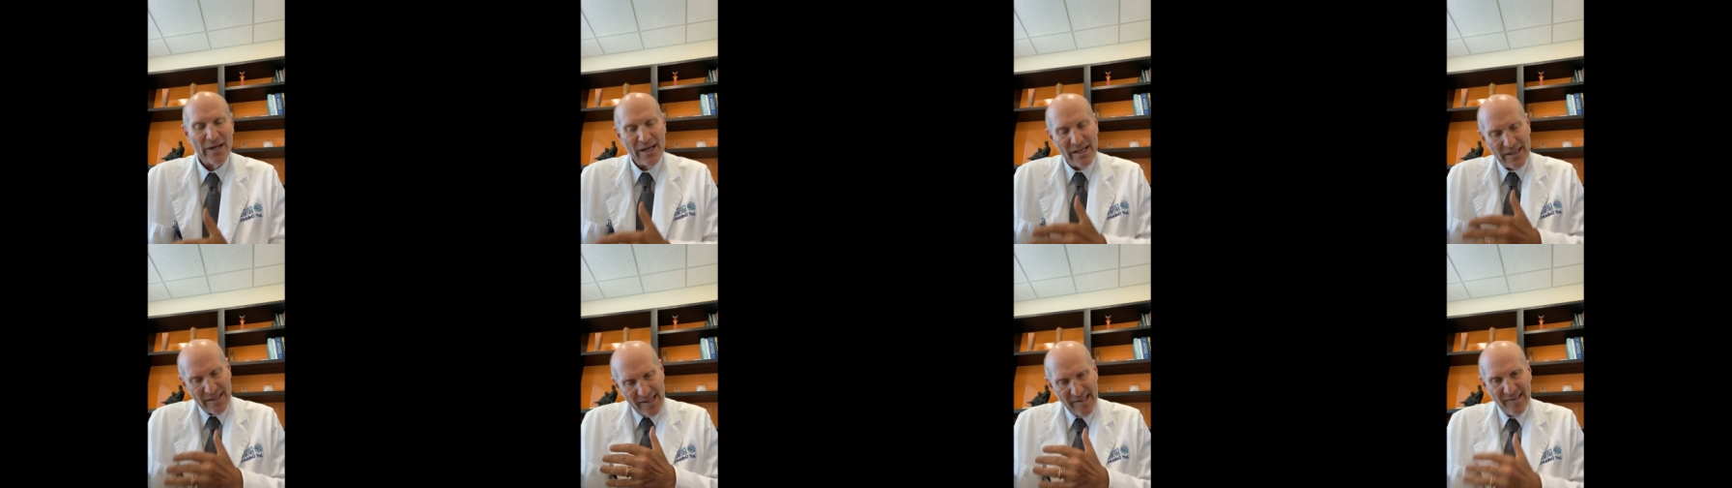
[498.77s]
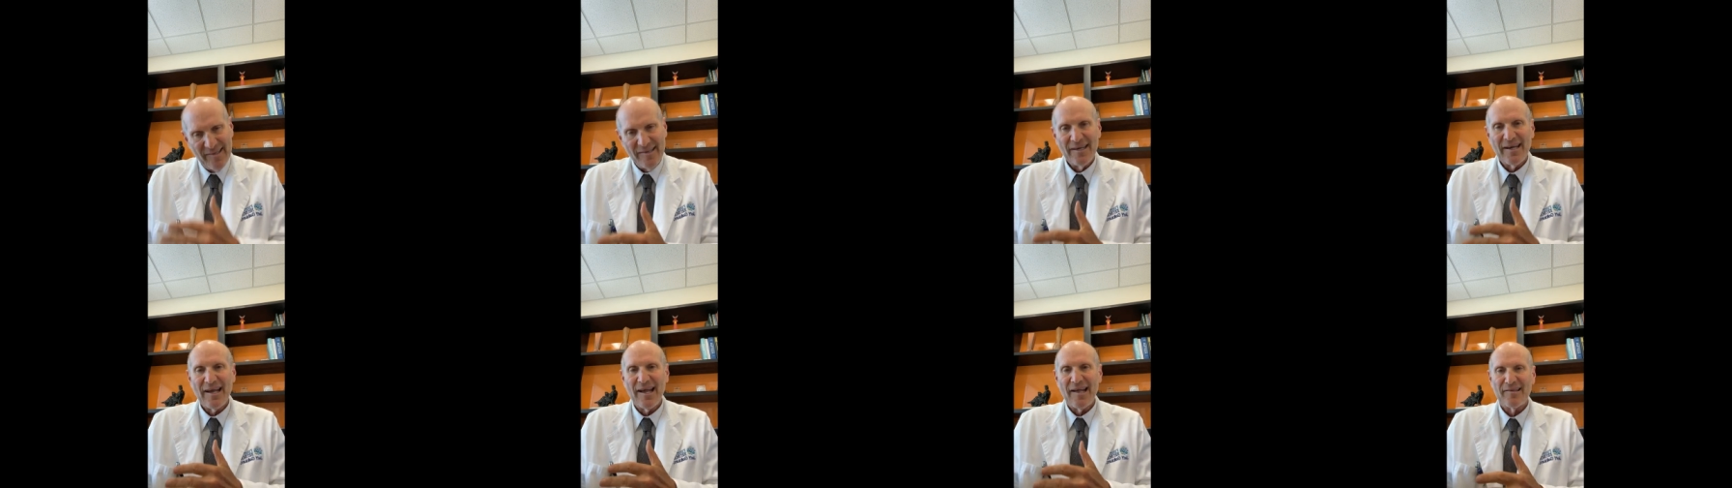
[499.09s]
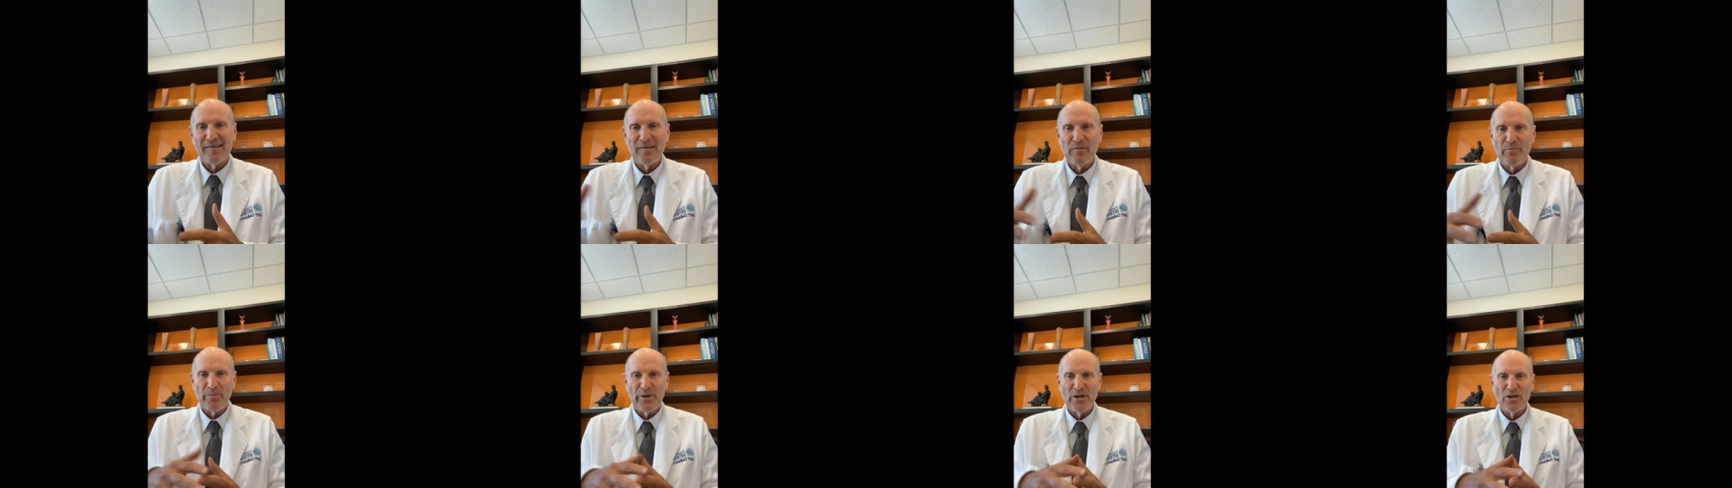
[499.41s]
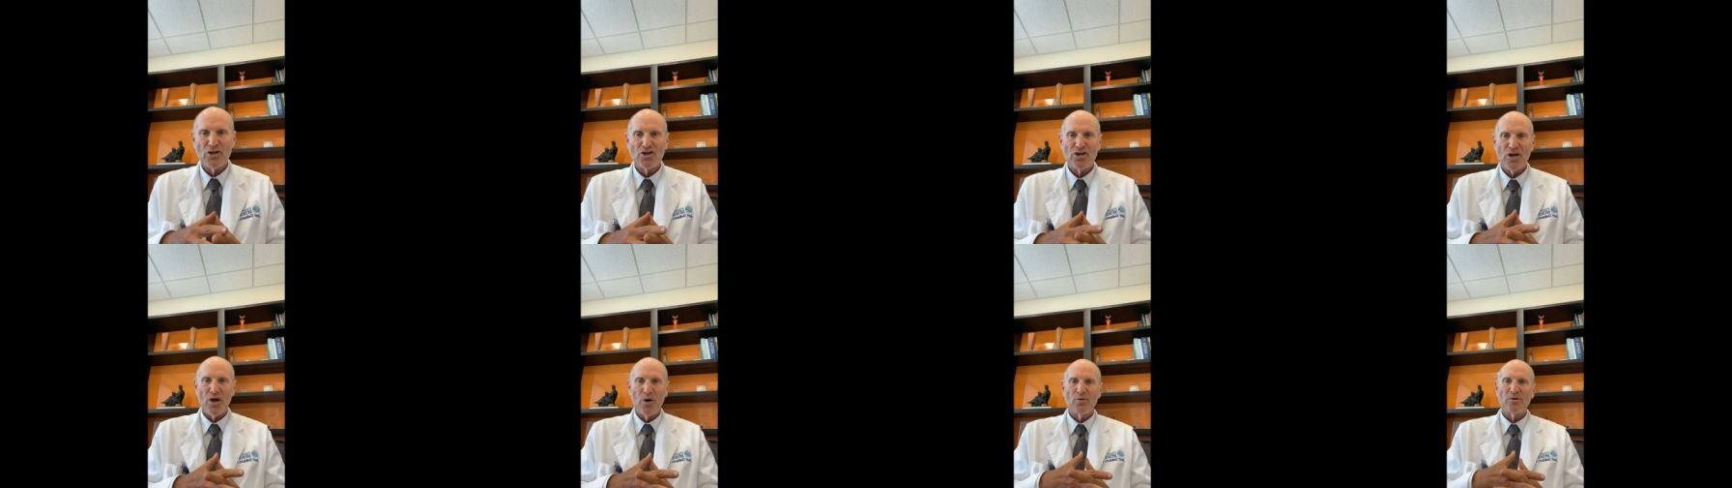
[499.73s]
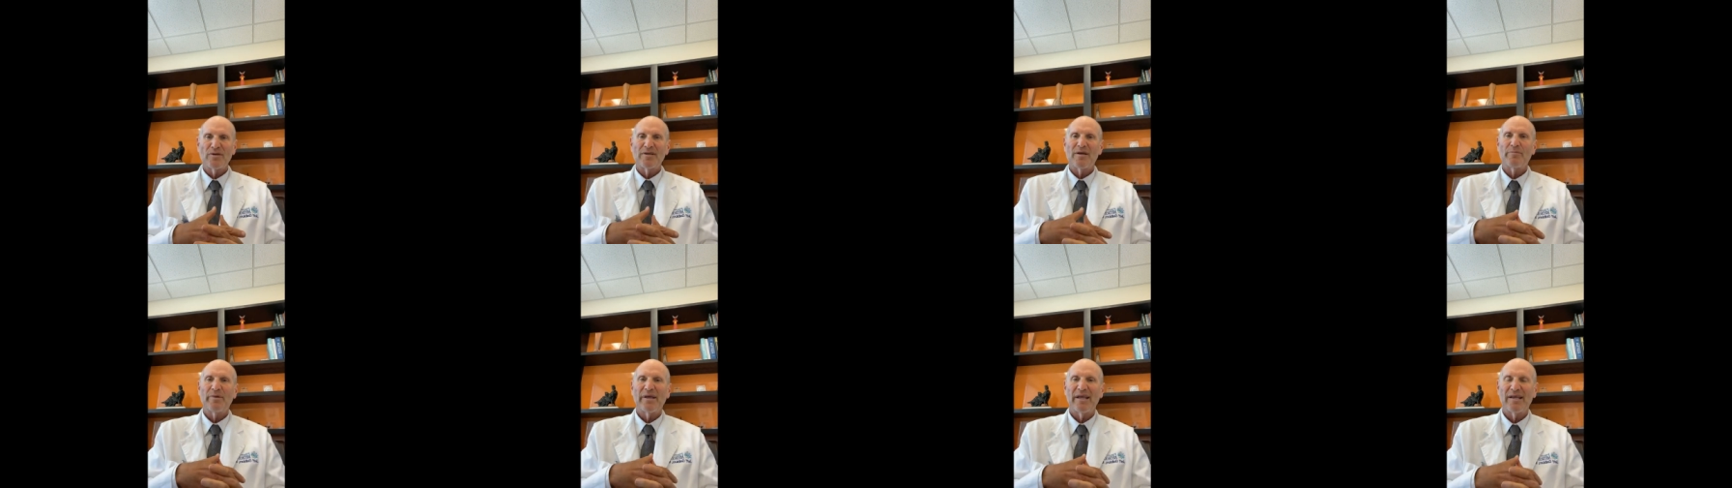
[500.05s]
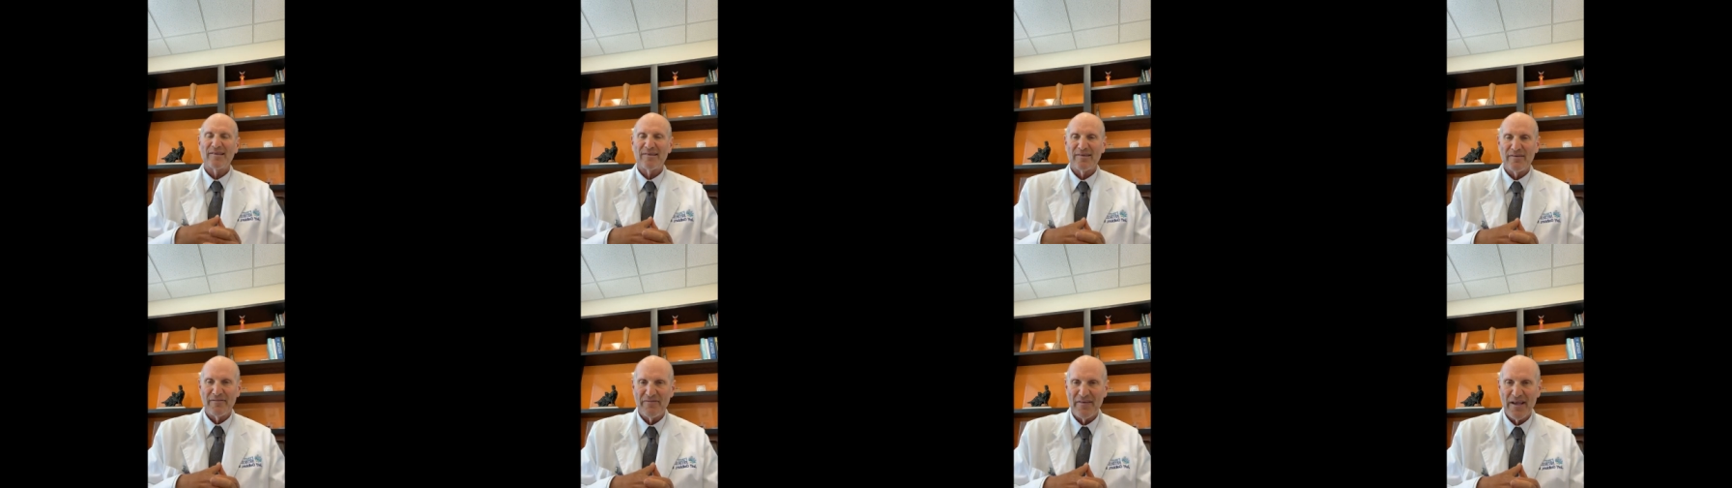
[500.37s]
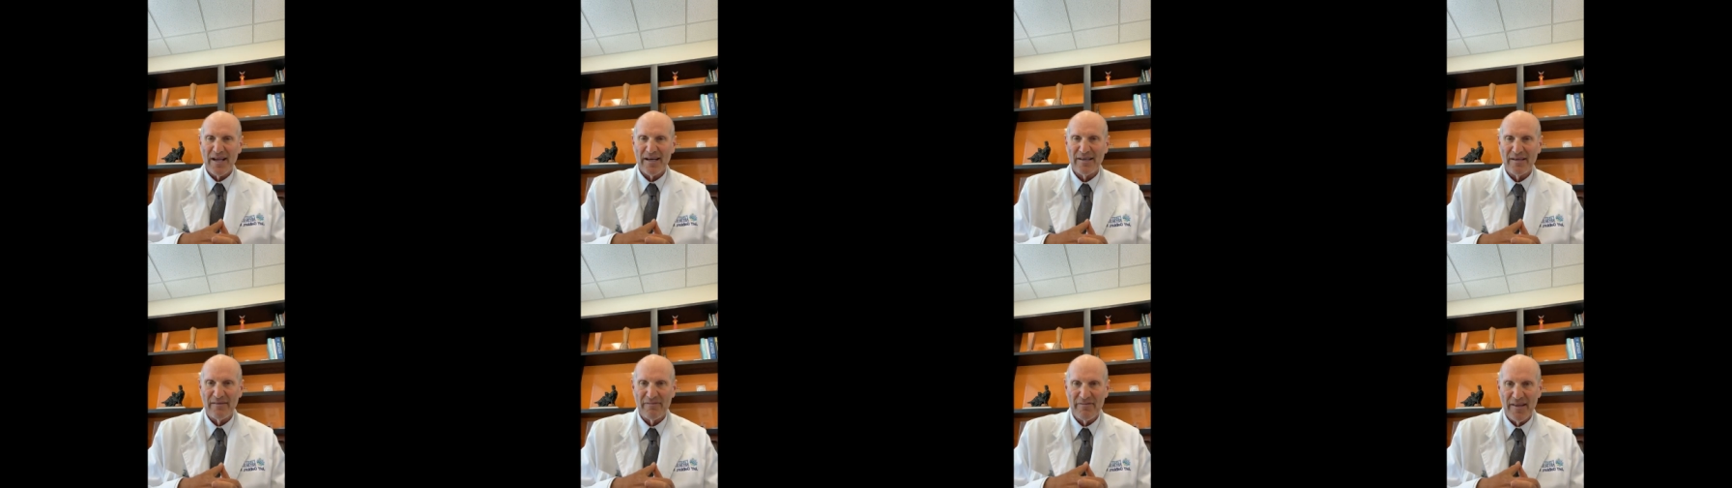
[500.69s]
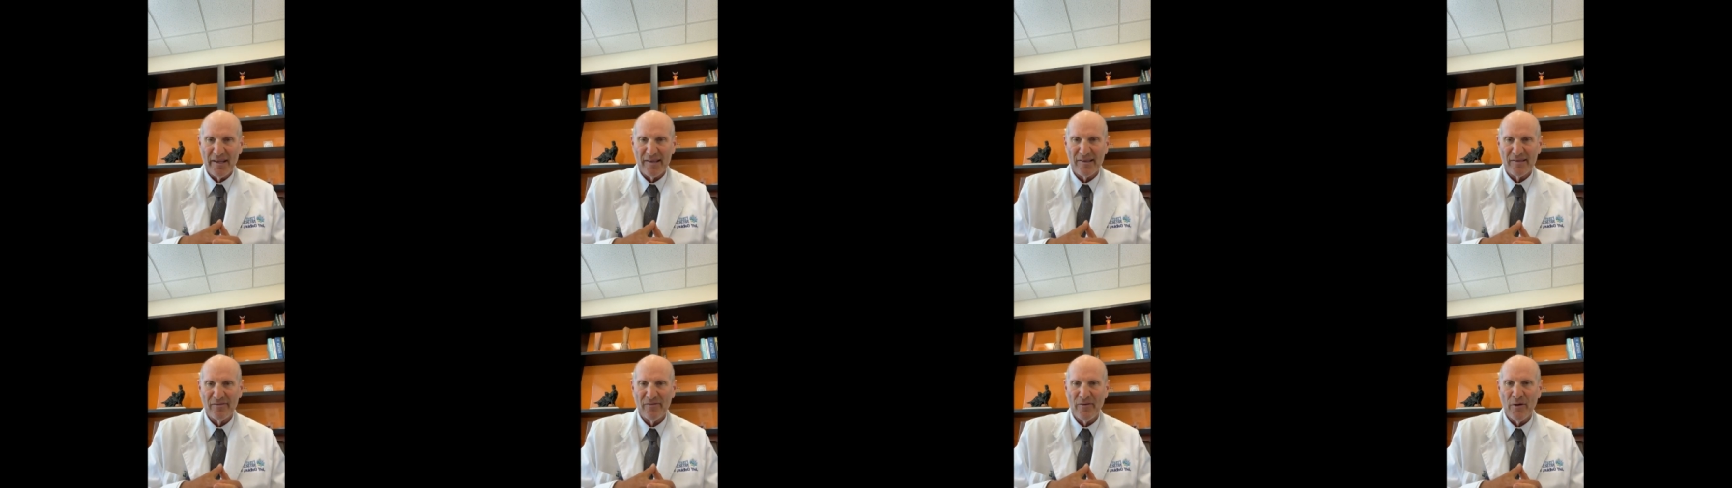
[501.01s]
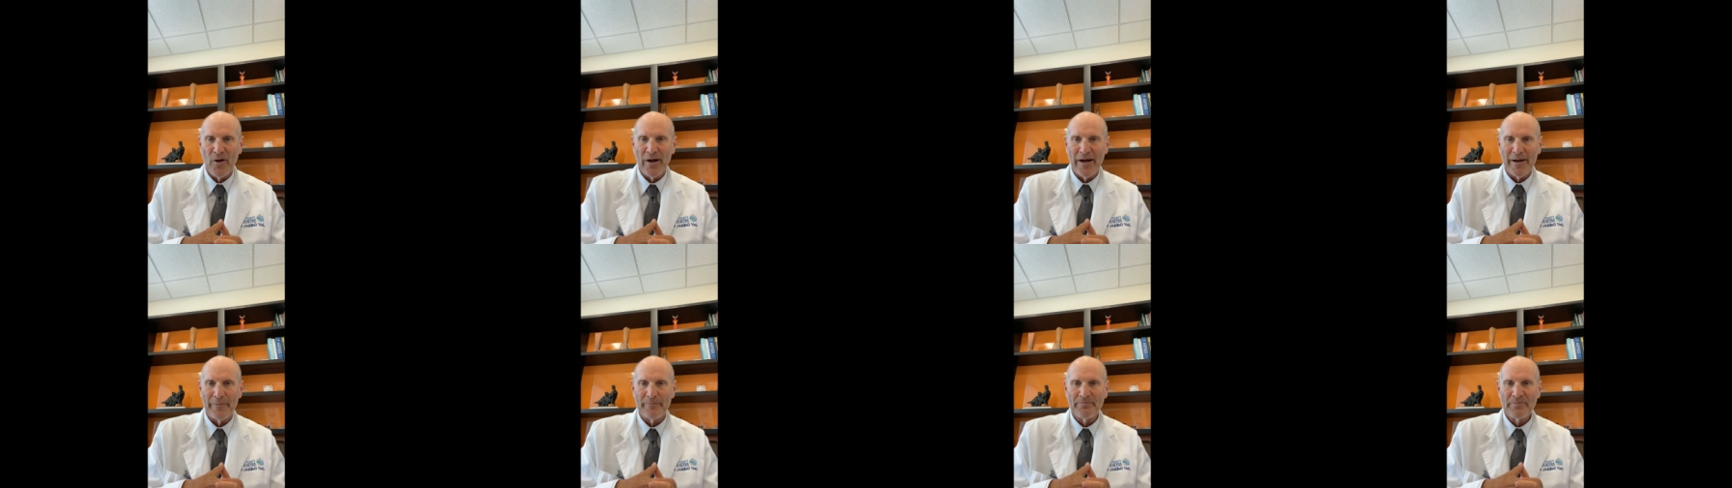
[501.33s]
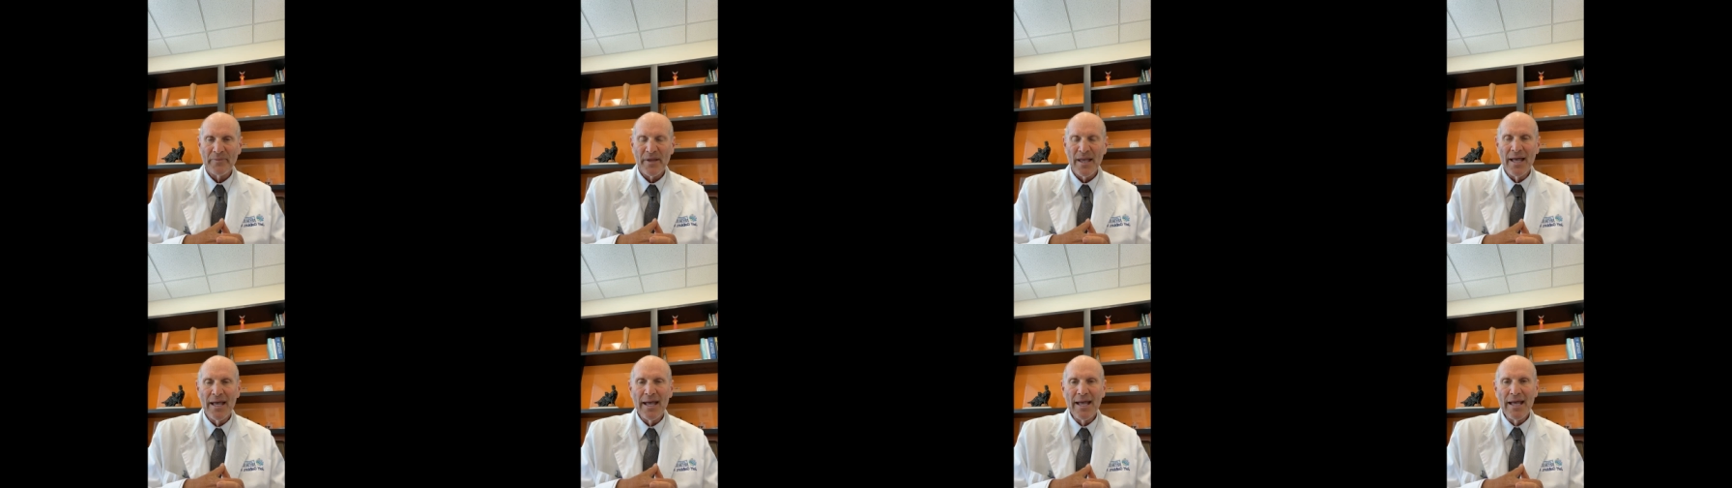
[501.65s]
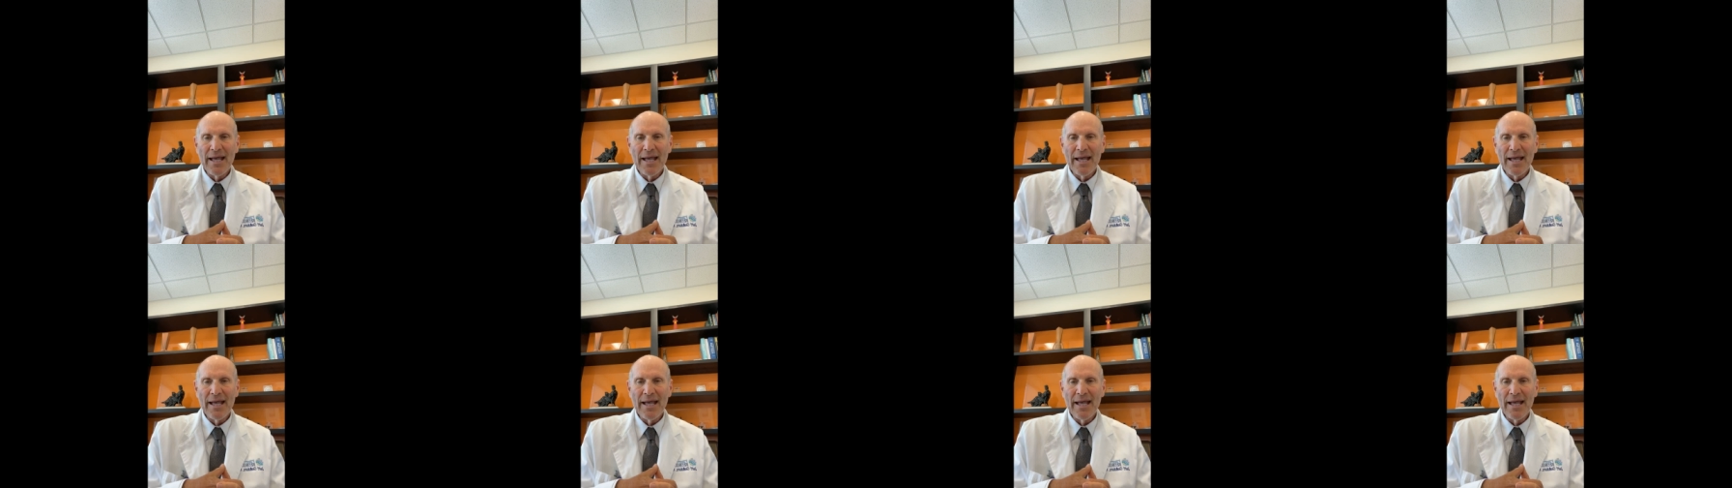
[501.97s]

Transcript: or at least it hasn't been shown to be as effective thus far.